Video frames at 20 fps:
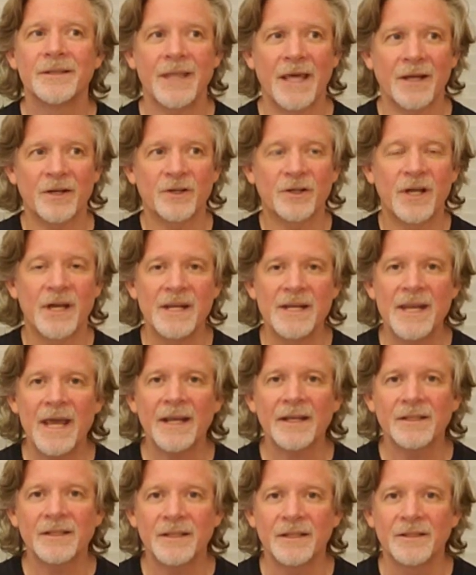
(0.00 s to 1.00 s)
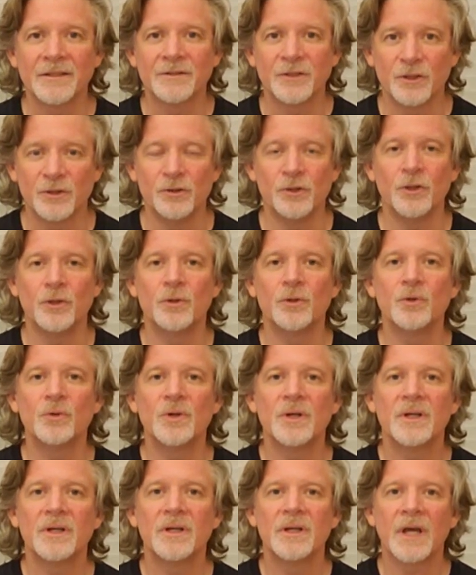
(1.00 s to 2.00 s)
that are connected to
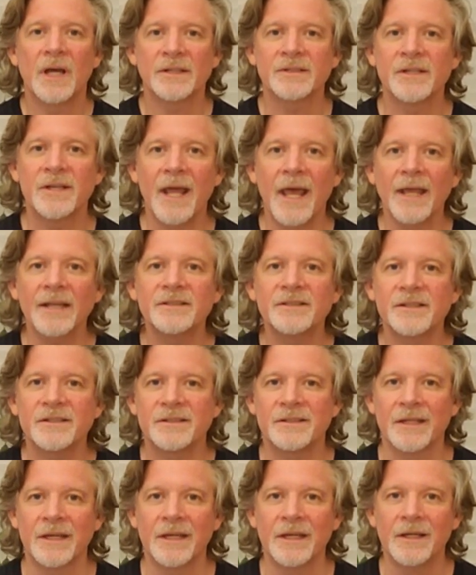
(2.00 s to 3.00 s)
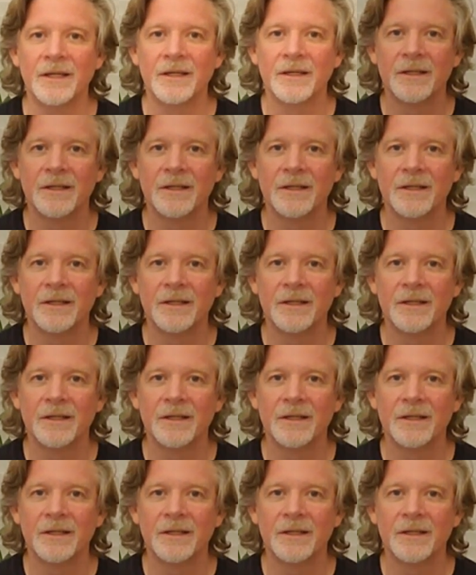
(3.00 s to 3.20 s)
you as an entity.